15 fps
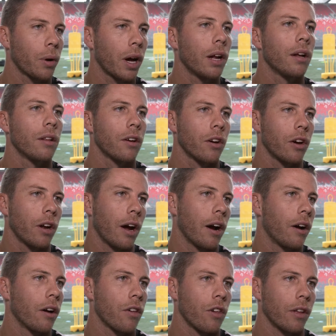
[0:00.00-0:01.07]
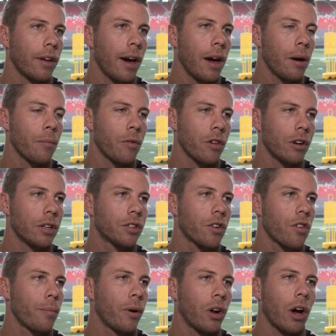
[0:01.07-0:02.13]
getting into good areas in games, and it's
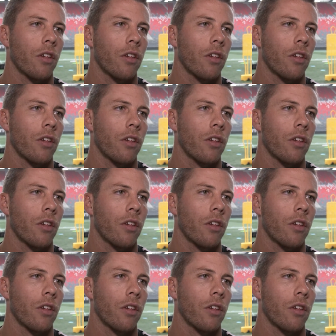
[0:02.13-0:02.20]
just about